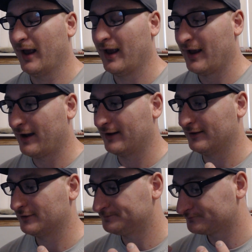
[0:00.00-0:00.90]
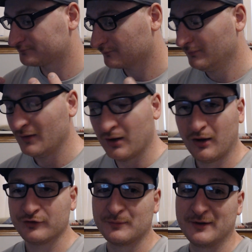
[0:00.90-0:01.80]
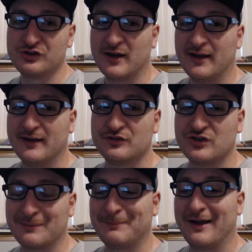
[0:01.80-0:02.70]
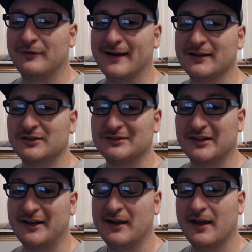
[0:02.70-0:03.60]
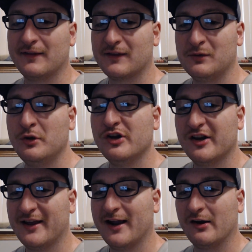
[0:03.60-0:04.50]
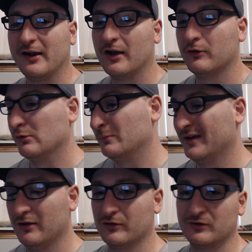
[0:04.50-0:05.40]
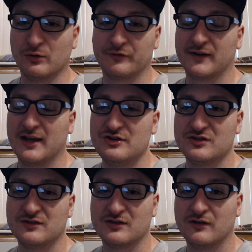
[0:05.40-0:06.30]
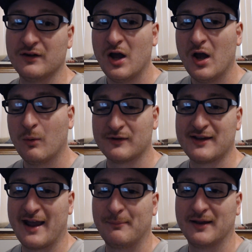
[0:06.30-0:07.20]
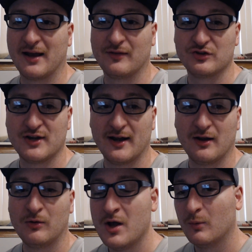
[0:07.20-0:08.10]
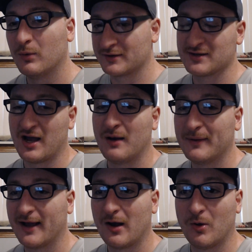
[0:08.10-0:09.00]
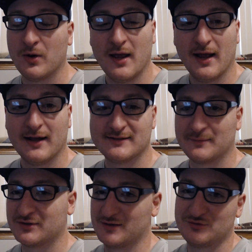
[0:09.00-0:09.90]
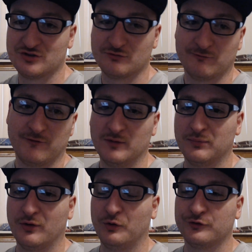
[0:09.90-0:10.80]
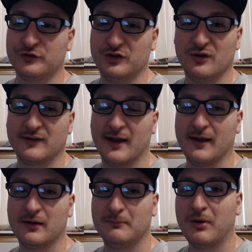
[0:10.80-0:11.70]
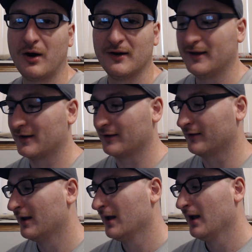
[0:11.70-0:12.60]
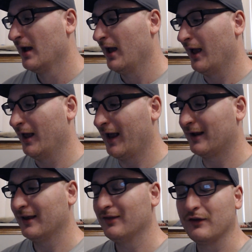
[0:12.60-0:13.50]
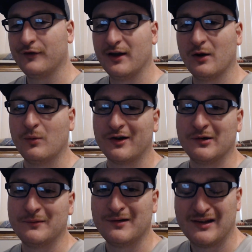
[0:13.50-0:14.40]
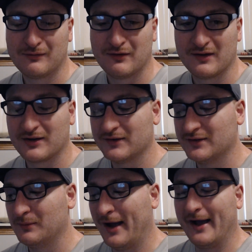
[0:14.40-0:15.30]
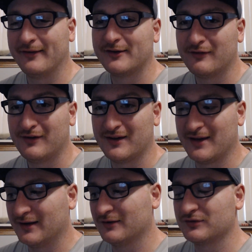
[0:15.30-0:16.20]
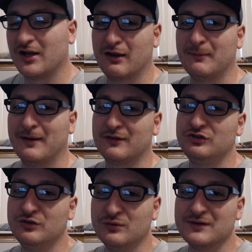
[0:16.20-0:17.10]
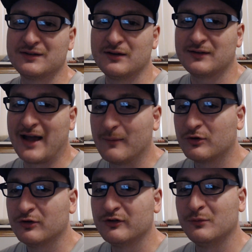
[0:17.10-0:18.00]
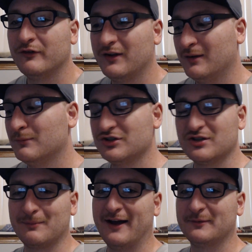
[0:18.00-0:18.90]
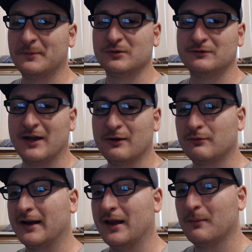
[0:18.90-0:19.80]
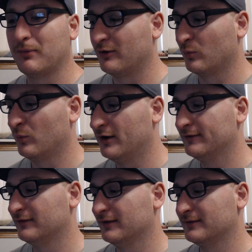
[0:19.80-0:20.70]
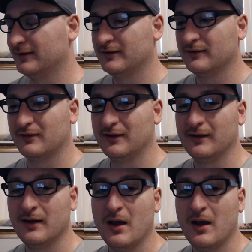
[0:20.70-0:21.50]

And also, make sure you guys check back regularly at the community area. There'll be either notifications of what's happening on the channel, what's coming out, and sometimes just fun polls for you to take part in. And in this video, we're going to be discussing positives and negatives, talking about the newest Tom Cruise movie, Mission Impossible: Dead Reckoning Part 1. This is the